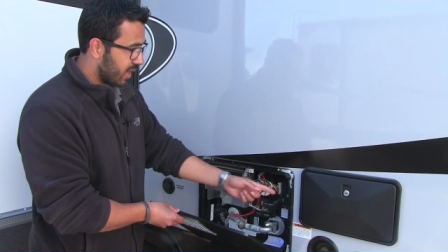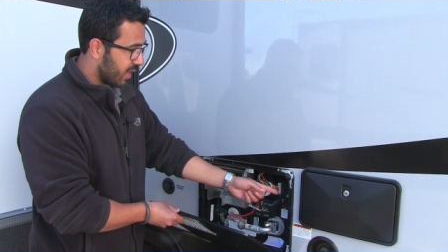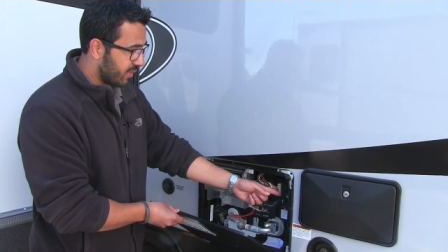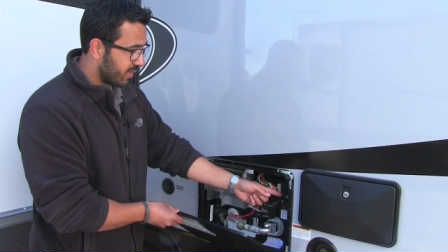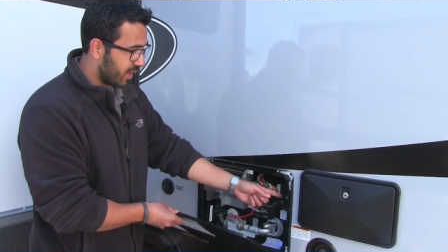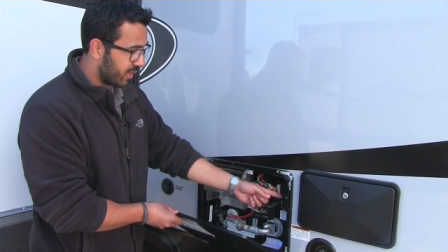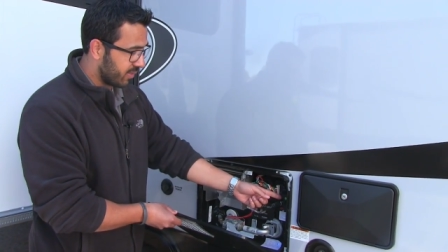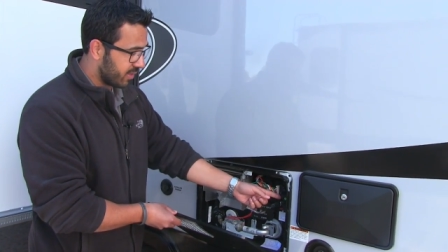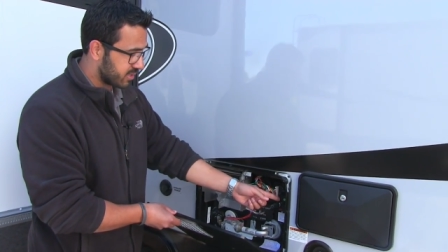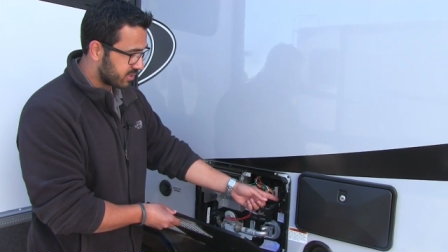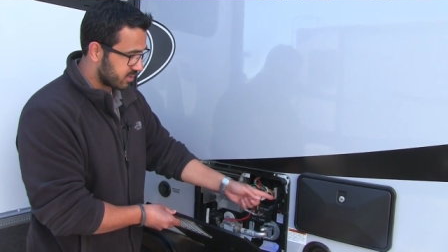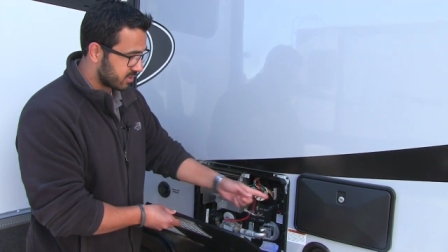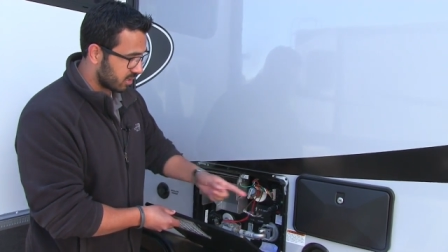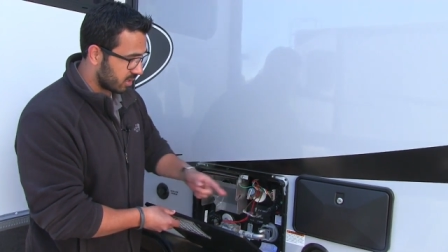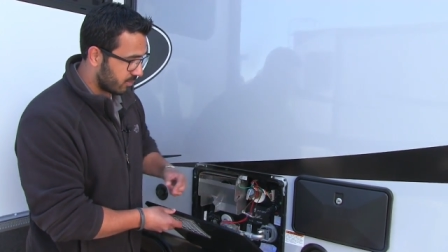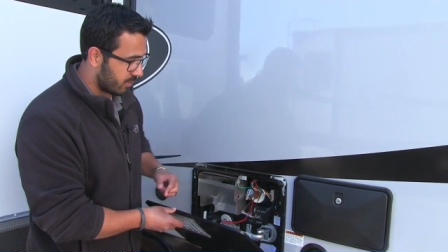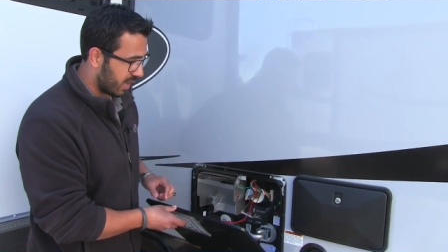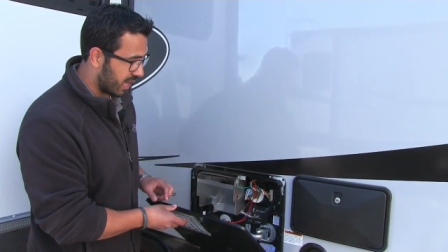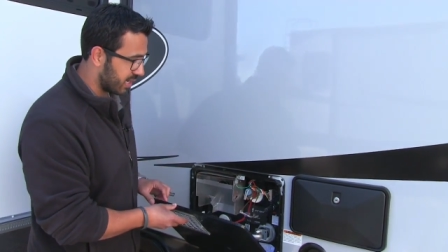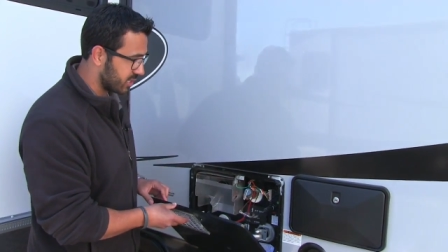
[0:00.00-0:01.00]
And then this
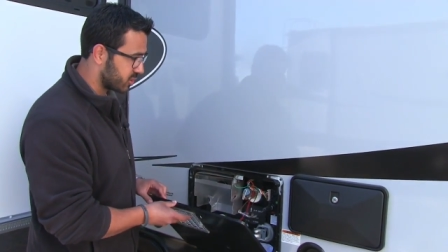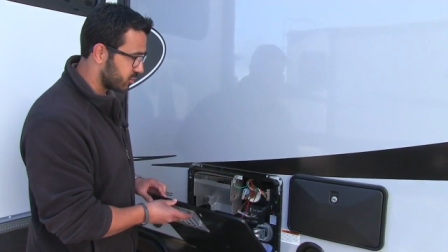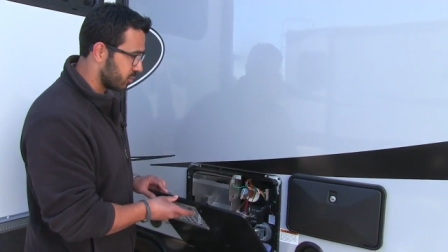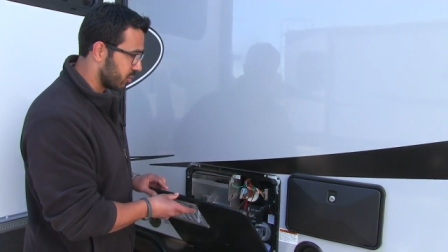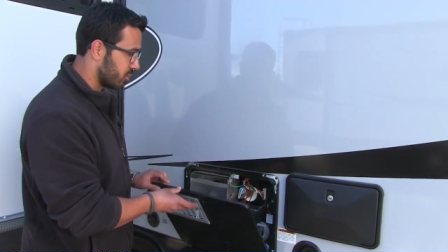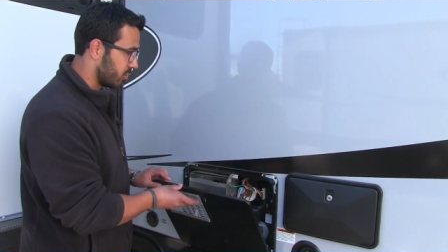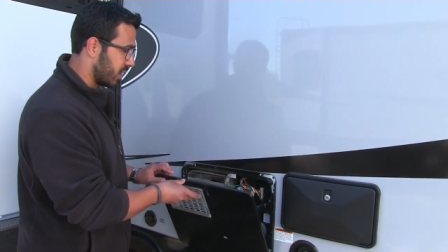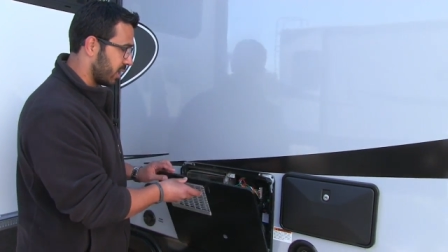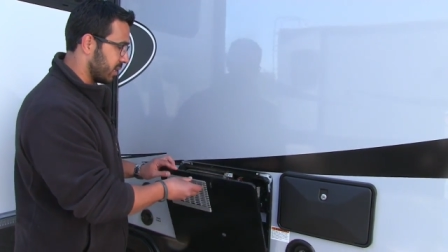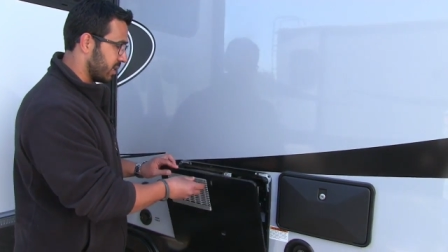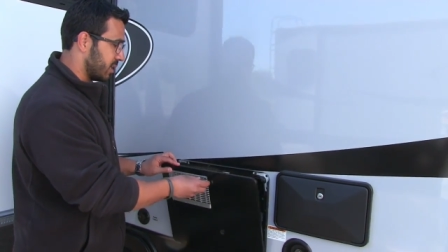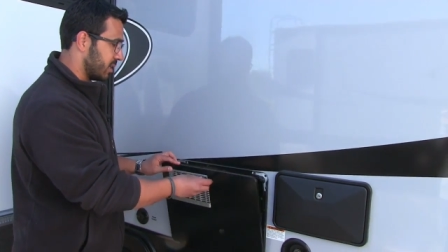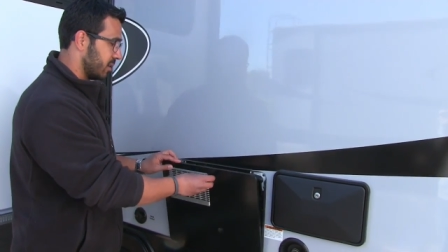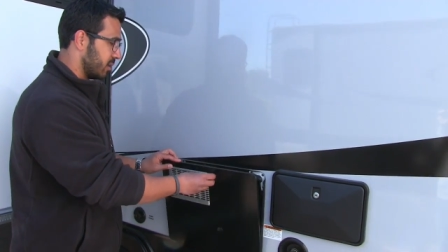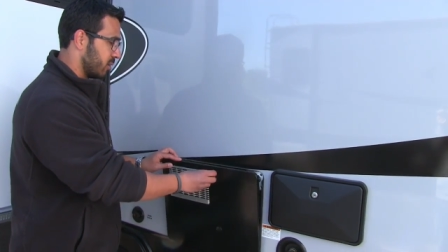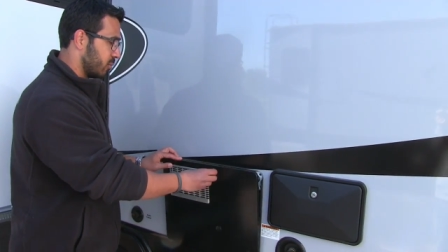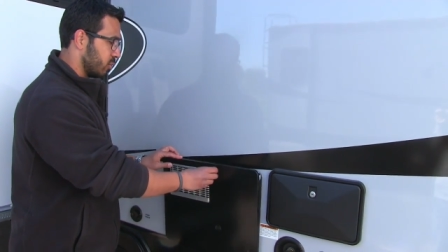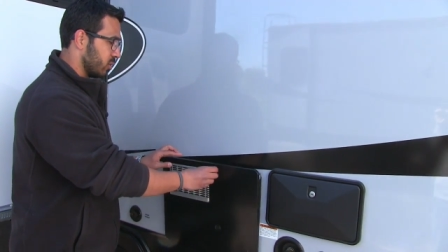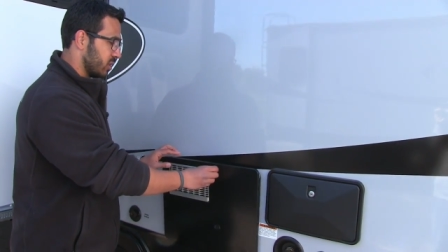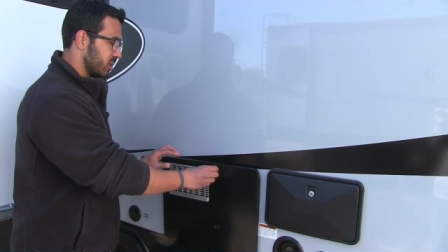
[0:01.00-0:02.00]
little module right
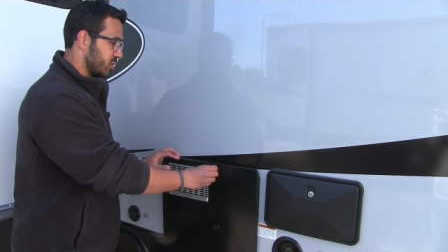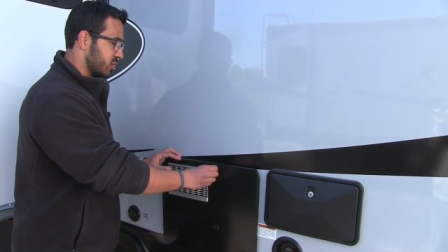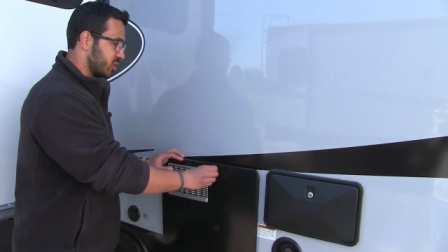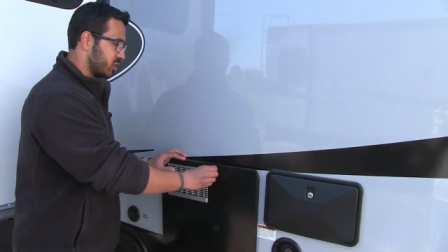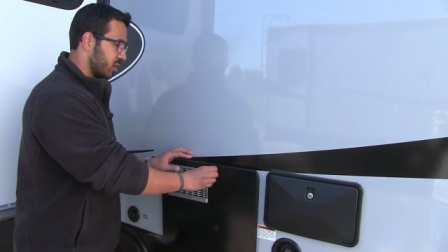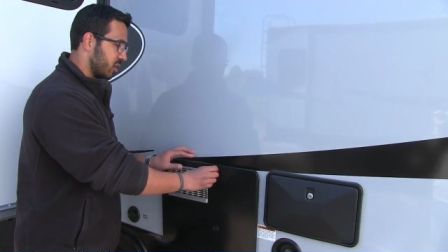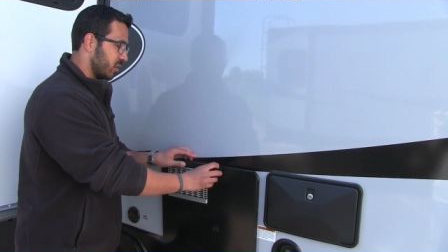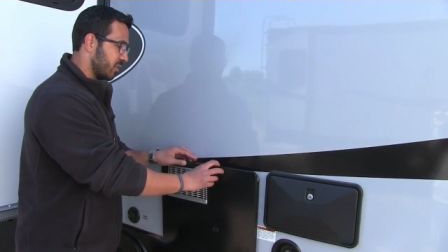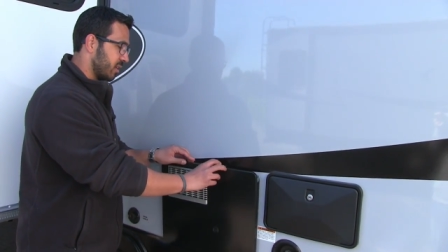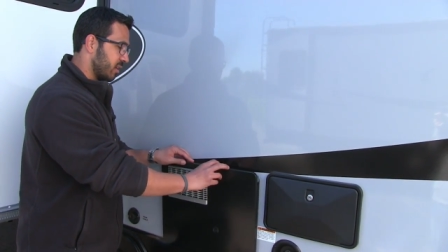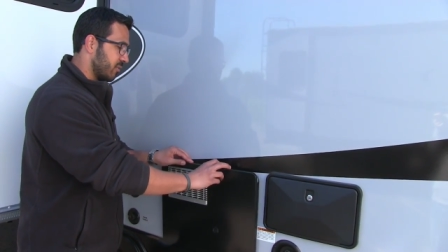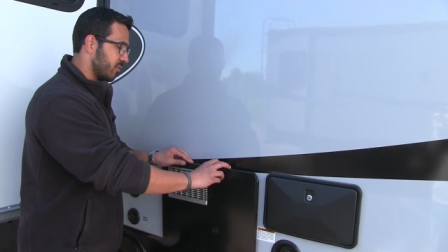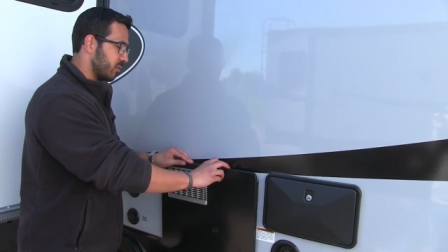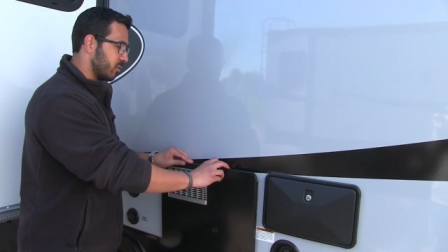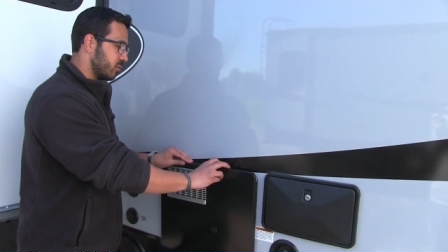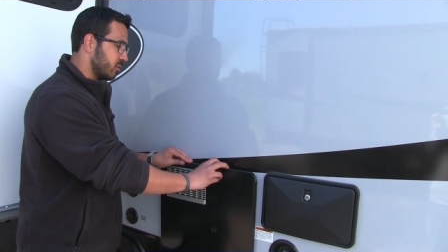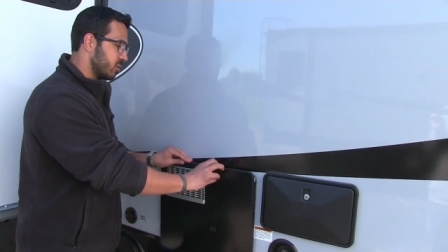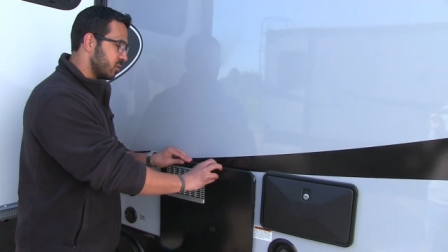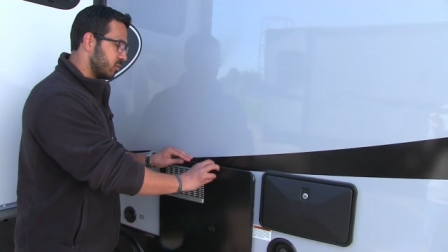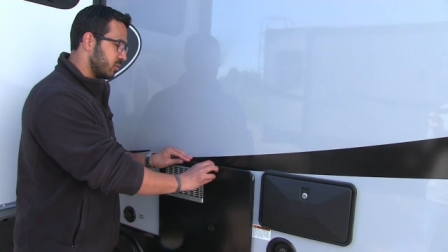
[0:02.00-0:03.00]
here will ensure that if
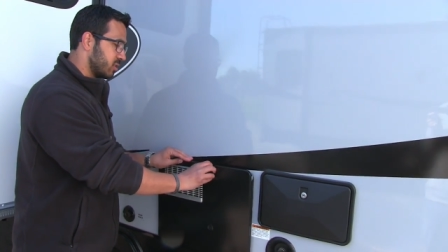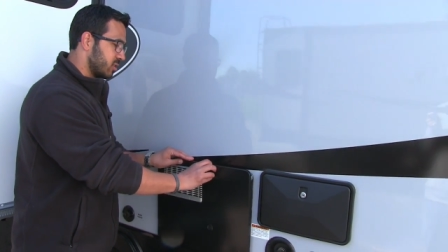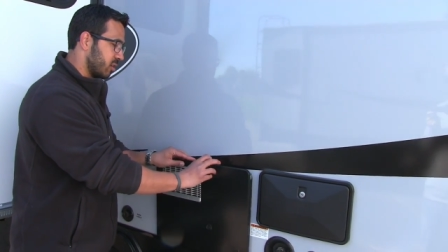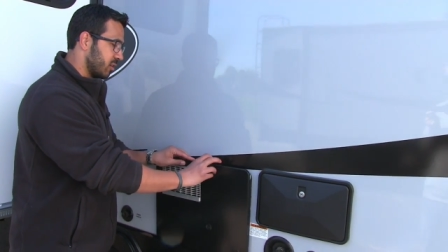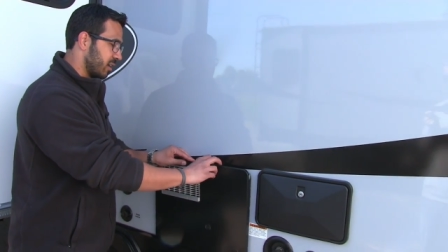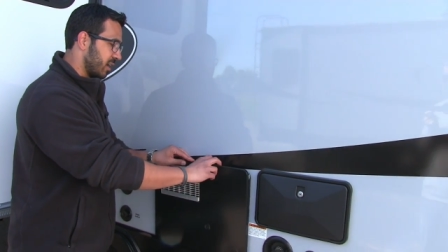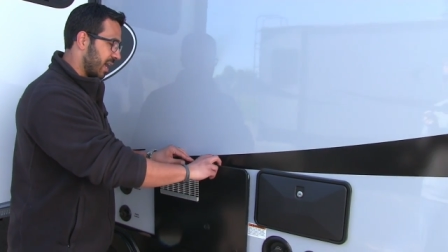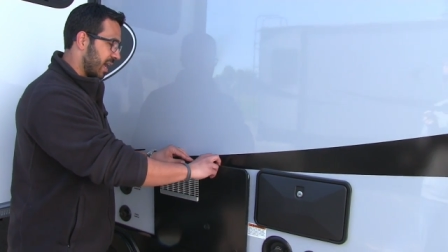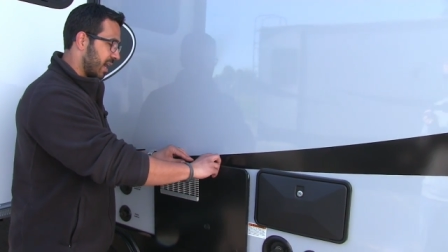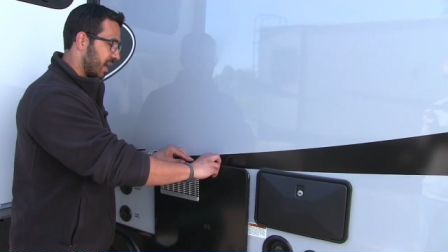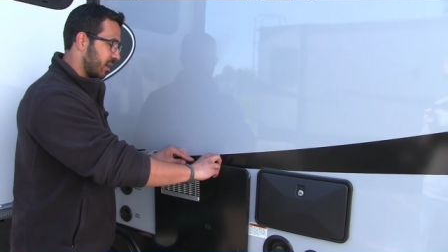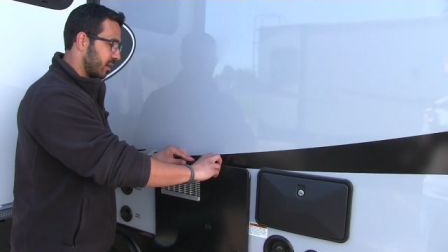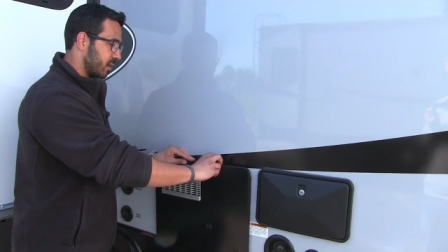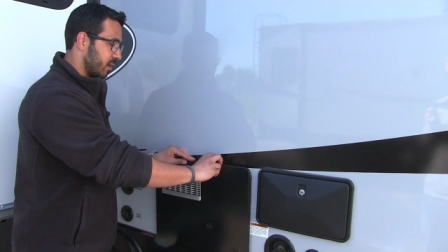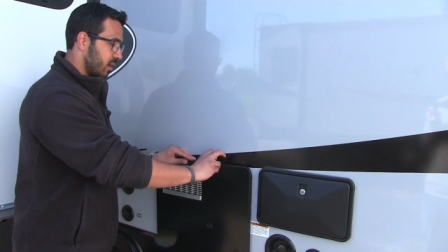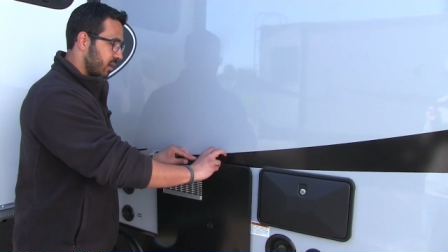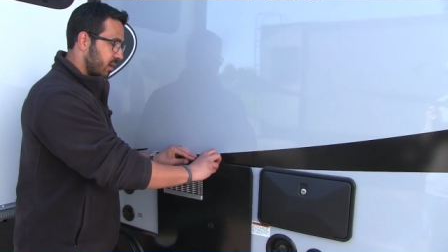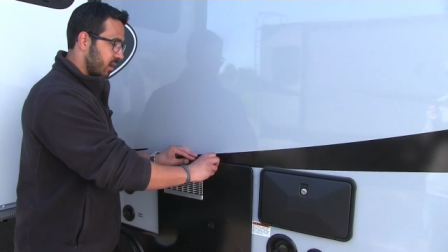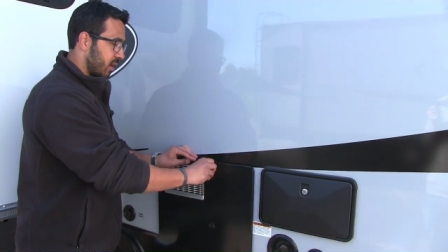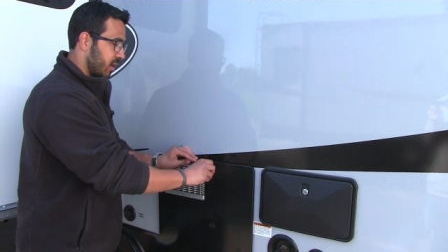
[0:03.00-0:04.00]
you do turn it on
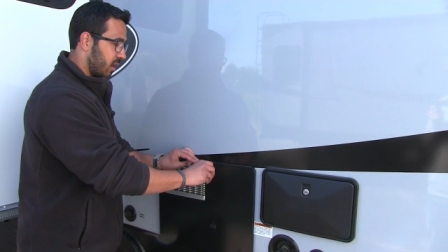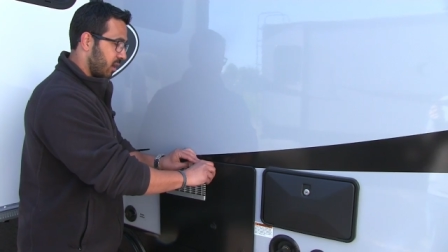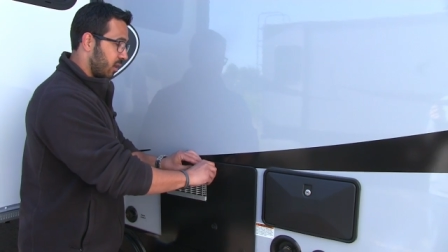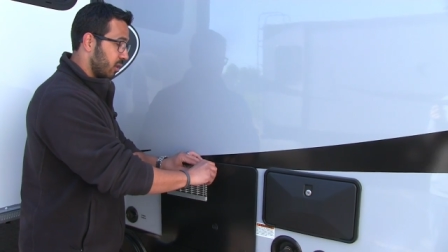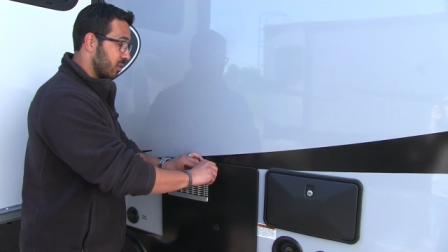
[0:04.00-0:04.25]
uh,